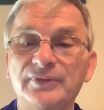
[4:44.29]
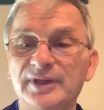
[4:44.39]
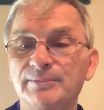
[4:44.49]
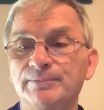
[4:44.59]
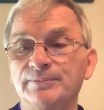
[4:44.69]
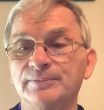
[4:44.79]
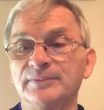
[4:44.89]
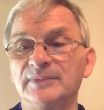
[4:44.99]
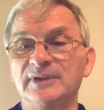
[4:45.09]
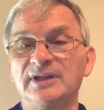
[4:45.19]
them,
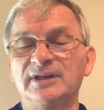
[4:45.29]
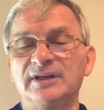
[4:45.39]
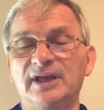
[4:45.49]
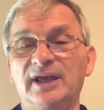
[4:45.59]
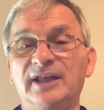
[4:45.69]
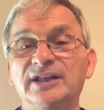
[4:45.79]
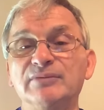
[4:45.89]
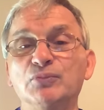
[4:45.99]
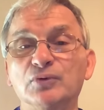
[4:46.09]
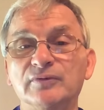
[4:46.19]
and he
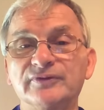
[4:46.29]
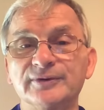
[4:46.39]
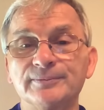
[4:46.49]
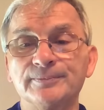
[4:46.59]
moved.